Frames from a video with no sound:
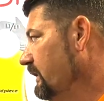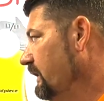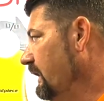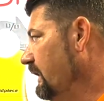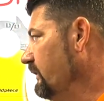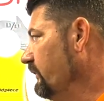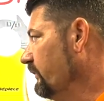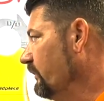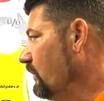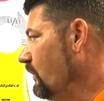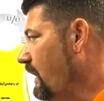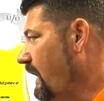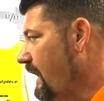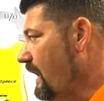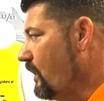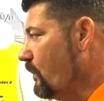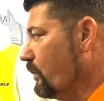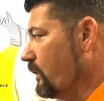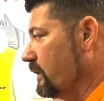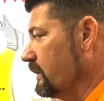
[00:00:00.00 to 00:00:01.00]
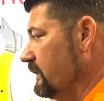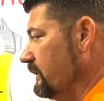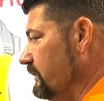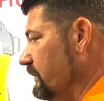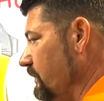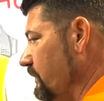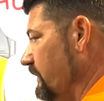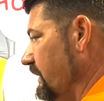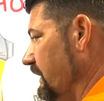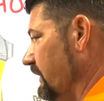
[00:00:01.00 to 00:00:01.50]
And so how we're going to
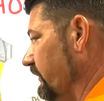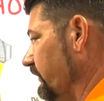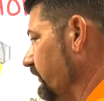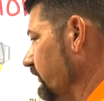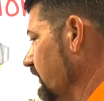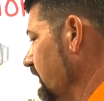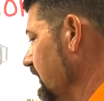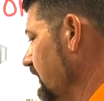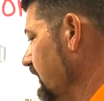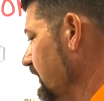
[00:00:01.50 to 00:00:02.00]
do this